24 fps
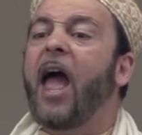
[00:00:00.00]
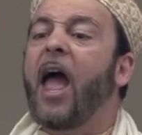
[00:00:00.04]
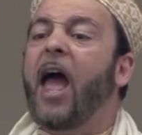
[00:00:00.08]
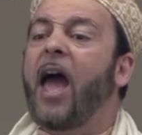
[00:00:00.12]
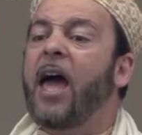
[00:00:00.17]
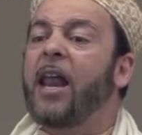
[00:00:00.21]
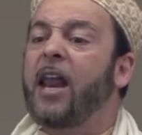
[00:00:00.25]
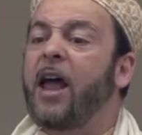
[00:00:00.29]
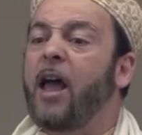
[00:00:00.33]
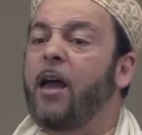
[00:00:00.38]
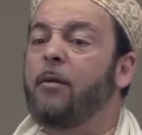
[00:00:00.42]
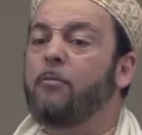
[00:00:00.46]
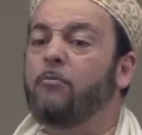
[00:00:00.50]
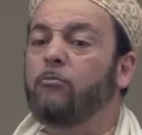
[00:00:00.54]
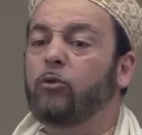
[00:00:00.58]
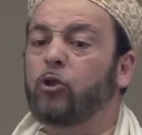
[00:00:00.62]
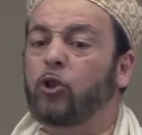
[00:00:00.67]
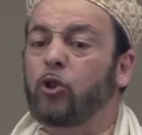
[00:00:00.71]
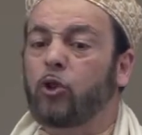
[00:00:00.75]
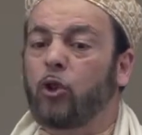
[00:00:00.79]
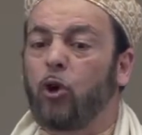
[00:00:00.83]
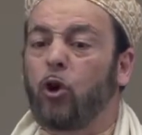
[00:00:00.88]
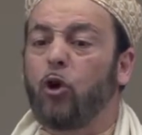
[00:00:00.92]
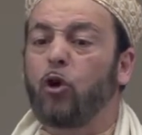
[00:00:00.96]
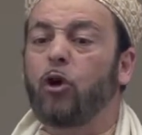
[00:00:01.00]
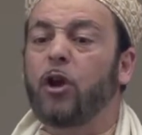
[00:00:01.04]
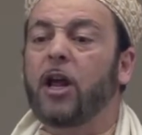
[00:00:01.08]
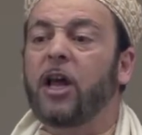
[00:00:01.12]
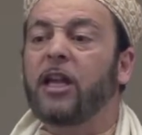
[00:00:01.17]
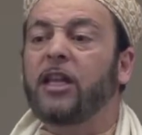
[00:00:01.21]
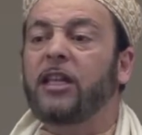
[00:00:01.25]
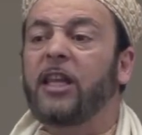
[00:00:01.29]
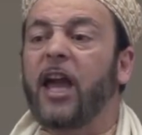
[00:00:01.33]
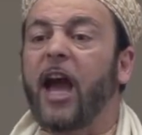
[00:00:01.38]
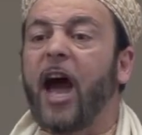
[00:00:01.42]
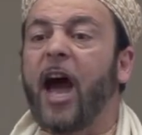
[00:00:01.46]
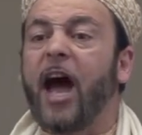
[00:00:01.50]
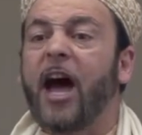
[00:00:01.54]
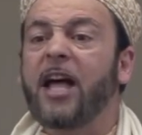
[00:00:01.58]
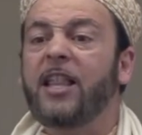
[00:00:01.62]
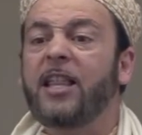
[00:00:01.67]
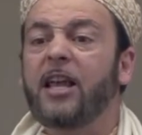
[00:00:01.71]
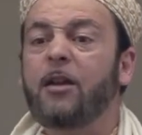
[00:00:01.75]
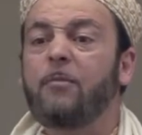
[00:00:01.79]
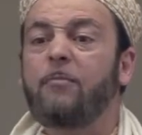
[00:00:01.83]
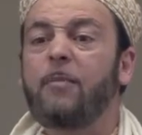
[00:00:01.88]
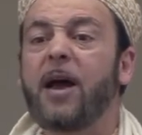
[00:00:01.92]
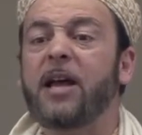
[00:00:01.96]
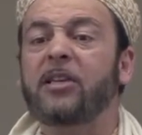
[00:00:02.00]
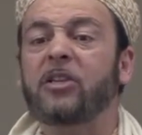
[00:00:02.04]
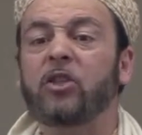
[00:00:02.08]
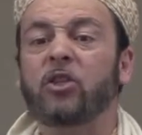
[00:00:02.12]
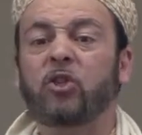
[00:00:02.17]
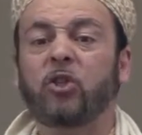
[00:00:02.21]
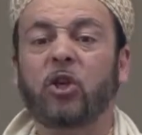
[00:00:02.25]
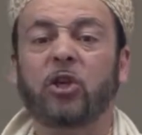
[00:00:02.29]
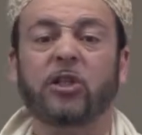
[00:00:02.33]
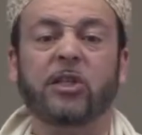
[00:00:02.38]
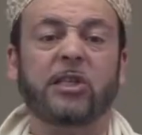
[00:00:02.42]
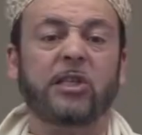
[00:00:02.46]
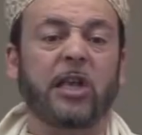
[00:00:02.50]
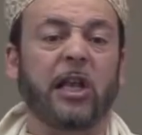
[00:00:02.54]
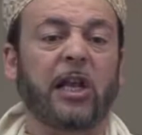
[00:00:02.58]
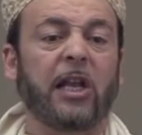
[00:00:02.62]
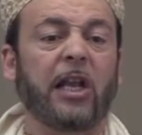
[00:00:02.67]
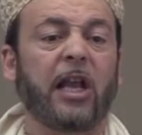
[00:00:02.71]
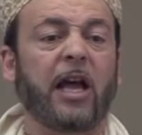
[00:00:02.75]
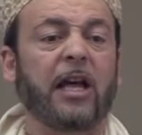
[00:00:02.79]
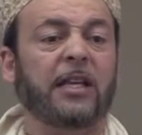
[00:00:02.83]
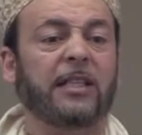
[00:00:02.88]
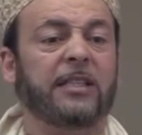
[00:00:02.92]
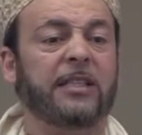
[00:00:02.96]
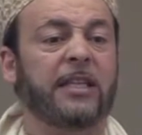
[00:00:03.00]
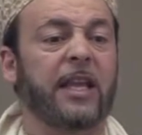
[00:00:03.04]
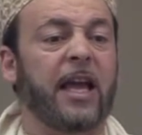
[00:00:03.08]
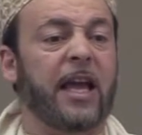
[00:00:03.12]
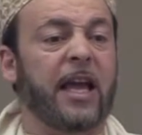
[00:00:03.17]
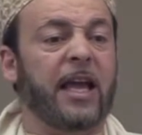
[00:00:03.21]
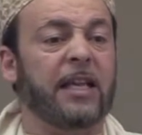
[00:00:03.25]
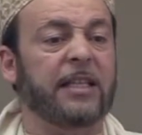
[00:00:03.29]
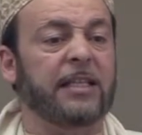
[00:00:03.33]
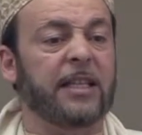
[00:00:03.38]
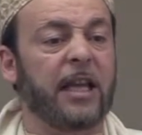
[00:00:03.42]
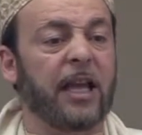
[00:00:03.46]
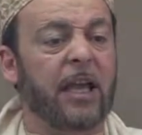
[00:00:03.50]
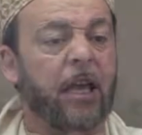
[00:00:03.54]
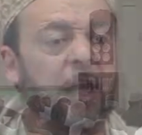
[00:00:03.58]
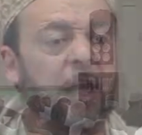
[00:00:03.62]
and I'm sure the other messengers, as Allah says,